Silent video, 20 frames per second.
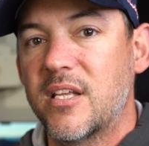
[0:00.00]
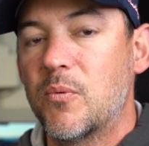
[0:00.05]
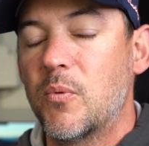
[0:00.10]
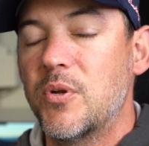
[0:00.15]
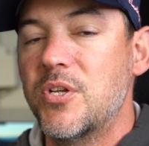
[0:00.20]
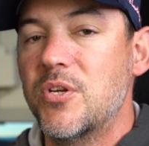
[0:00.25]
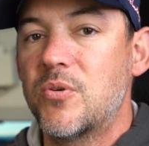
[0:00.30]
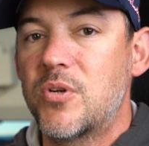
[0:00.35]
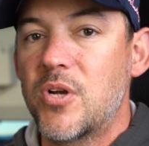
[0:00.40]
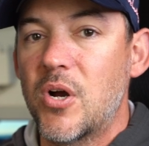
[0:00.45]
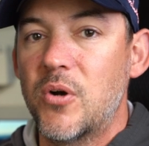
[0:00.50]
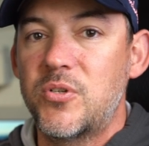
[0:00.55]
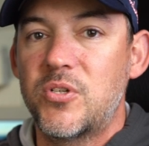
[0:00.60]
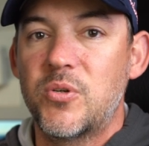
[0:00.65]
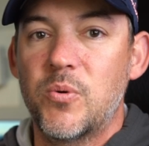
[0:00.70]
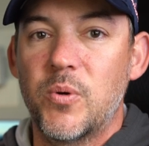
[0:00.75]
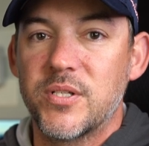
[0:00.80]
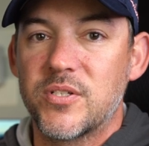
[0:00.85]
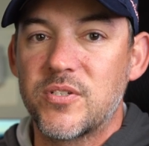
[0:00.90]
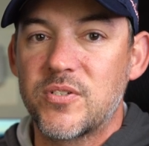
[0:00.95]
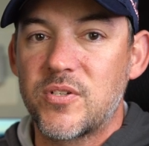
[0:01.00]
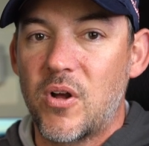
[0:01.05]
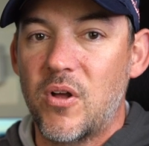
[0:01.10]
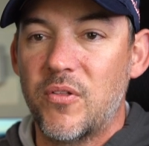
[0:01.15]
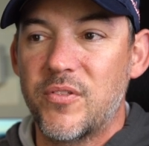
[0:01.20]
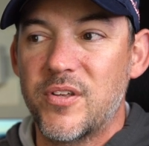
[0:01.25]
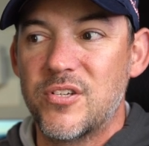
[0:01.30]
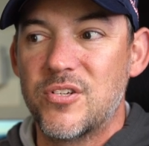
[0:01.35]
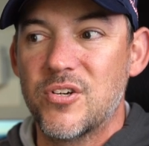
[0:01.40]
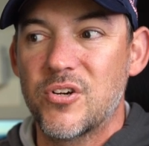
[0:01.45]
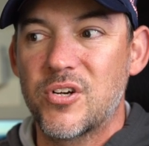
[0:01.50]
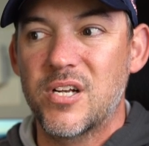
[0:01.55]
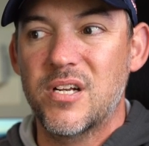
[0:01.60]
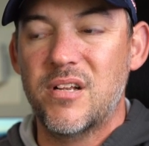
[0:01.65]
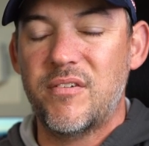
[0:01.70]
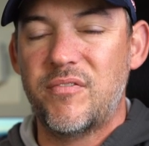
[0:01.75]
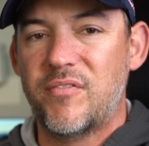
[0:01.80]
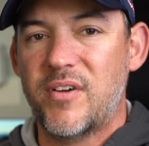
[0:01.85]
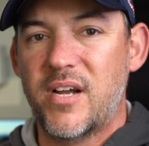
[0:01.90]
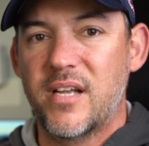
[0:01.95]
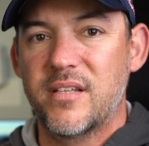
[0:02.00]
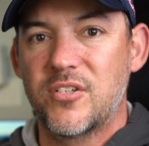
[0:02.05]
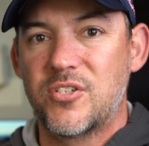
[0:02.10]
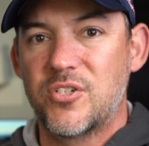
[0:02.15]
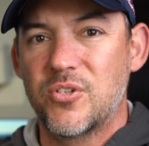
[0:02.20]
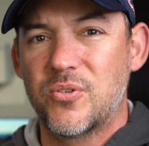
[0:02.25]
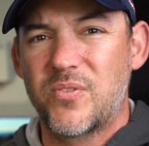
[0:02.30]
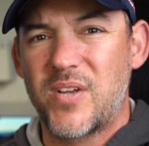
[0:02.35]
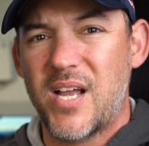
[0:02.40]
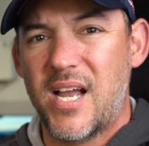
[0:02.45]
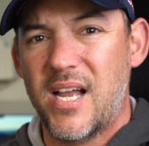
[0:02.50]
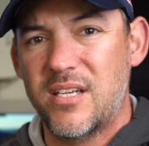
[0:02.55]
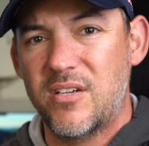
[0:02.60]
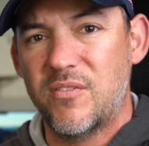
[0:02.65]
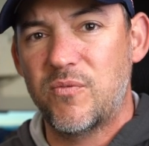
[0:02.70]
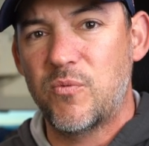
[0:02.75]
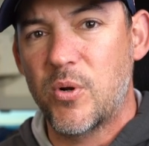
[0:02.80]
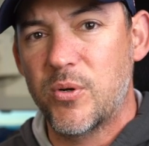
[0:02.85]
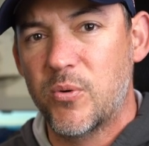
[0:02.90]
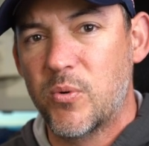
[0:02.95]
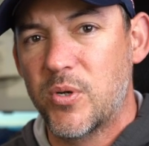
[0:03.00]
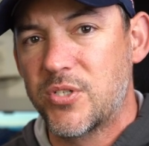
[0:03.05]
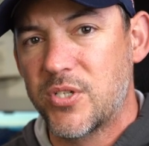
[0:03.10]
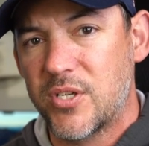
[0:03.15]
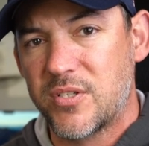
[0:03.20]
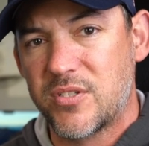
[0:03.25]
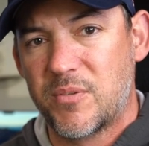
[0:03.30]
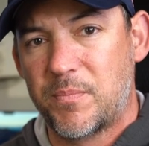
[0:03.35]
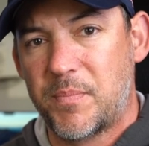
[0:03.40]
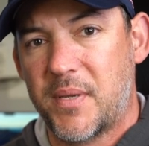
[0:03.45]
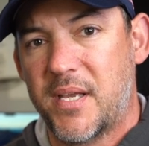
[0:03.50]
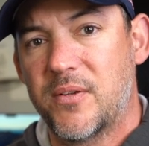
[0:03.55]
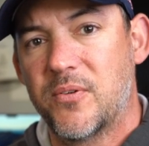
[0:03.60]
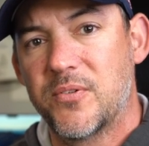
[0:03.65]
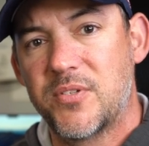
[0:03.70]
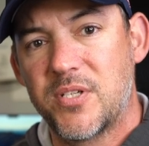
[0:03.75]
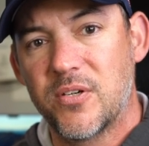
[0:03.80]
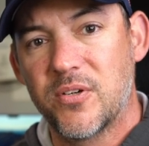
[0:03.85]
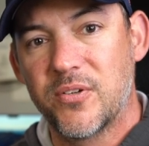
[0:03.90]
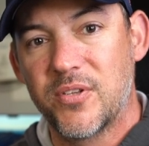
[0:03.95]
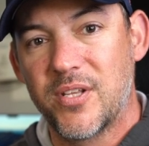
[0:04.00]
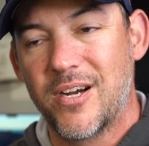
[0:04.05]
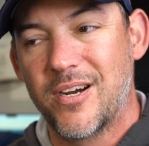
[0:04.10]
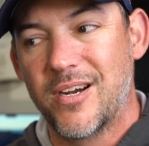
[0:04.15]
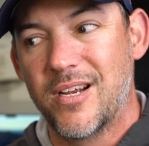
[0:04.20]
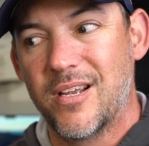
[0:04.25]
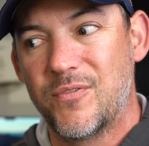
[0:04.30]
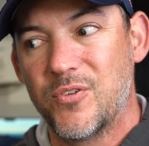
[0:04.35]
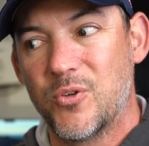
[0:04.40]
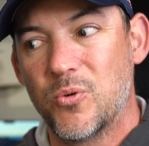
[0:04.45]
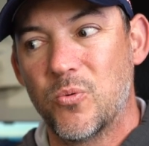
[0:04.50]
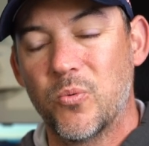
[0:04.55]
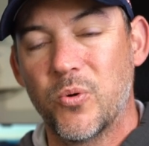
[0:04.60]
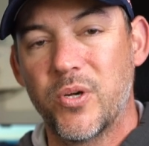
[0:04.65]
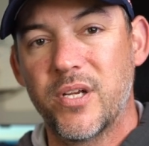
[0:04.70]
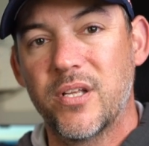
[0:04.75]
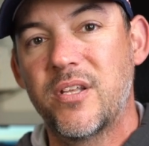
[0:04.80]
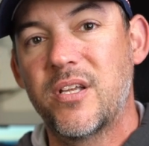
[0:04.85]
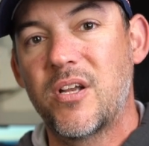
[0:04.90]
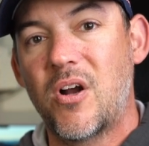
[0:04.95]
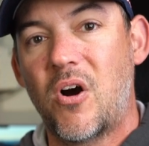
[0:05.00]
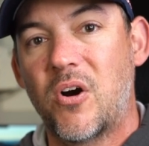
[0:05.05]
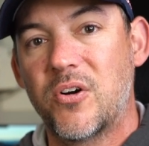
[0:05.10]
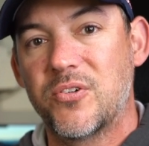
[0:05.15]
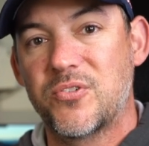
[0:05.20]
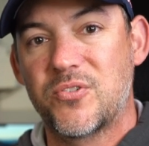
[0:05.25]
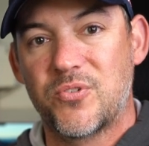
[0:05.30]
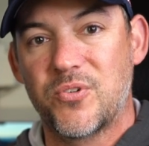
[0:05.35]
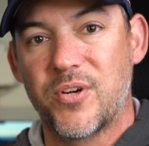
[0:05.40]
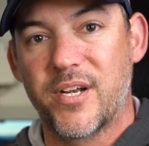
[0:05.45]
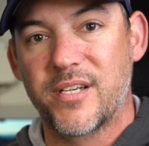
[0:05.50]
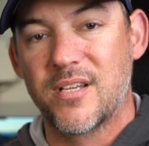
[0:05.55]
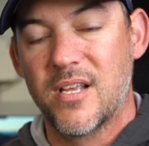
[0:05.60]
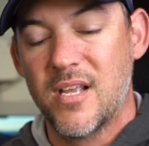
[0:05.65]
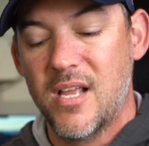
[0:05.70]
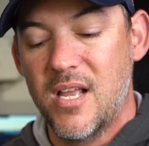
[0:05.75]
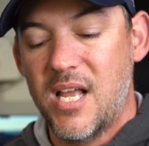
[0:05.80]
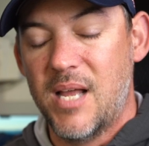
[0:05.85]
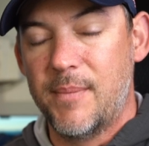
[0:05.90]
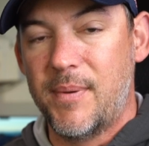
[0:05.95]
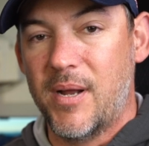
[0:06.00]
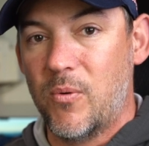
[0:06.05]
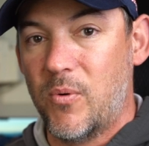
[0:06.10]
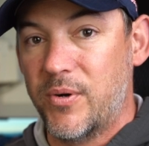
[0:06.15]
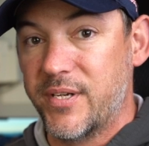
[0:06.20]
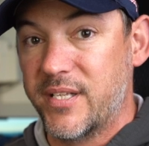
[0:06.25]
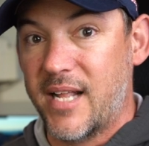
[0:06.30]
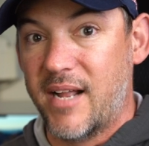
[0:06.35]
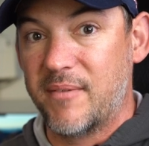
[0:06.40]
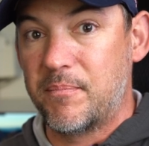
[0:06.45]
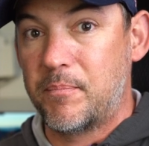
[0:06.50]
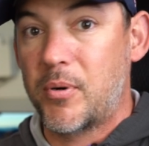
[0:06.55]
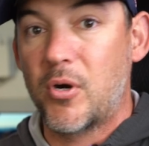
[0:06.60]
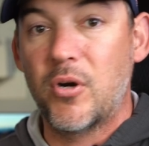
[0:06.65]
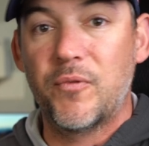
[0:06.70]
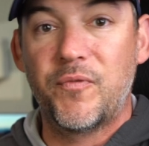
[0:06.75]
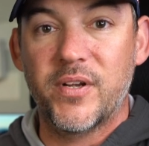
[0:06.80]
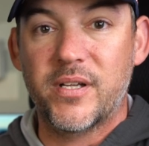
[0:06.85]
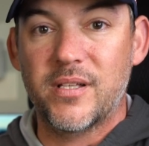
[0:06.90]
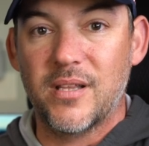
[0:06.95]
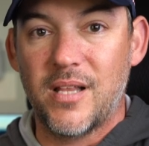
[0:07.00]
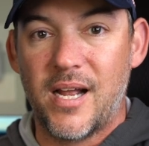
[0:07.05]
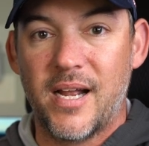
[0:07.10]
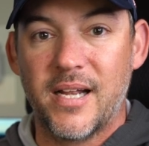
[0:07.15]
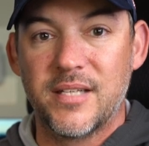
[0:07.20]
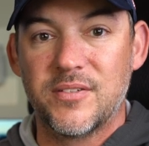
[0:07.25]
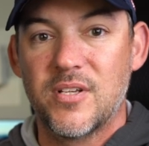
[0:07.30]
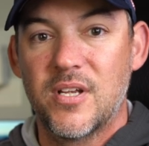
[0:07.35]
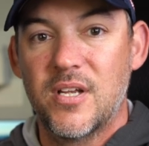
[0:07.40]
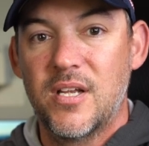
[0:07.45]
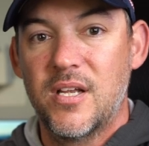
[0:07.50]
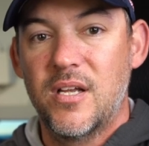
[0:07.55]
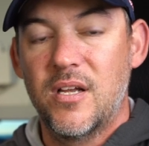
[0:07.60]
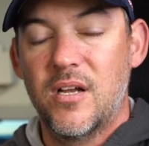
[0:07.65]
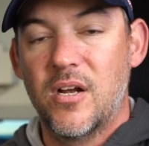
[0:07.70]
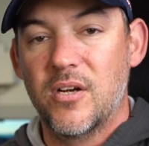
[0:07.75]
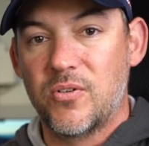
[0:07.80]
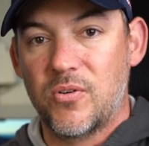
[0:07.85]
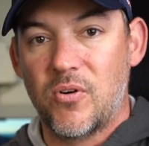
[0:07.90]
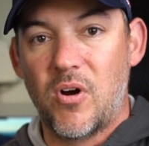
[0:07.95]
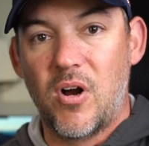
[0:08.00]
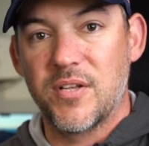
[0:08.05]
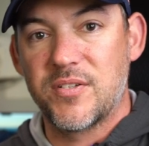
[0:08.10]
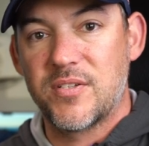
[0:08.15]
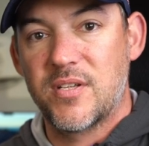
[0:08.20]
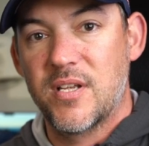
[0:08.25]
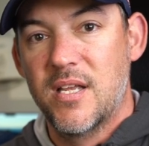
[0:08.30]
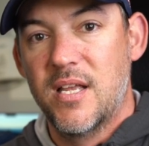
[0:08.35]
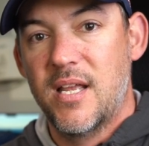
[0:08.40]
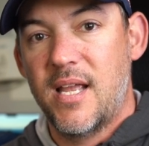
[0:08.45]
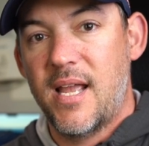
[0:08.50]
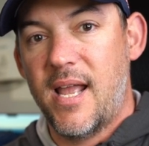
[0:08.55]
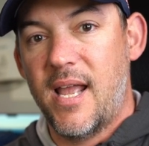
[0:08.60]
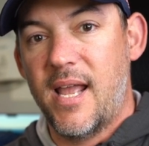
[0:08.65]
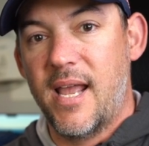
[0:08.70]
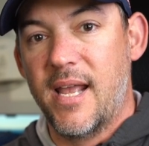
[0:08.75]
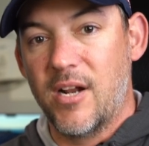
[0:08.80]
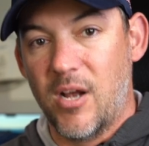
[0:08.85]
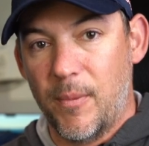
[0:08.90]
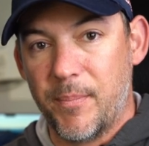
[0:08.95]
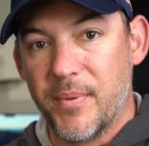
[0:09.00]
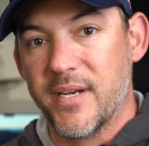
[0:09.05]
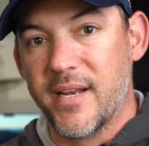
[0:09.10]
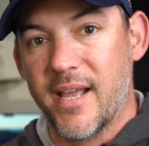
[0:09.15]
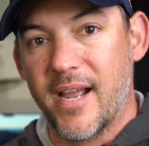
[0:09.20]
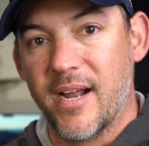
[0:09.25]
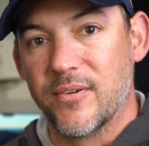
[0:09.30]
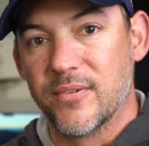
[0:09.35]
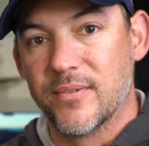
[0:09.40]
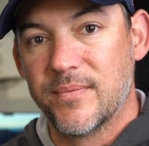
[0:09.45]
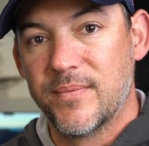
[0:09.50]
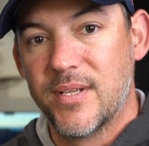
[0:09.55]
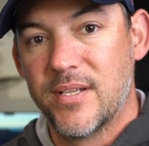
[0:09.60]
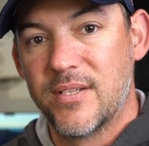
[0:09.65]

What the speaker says: when you go to install these, you're gonna find that you kind of want to adjust the panels here and there if you really are strict about wanting to have perfect lines across and up and down.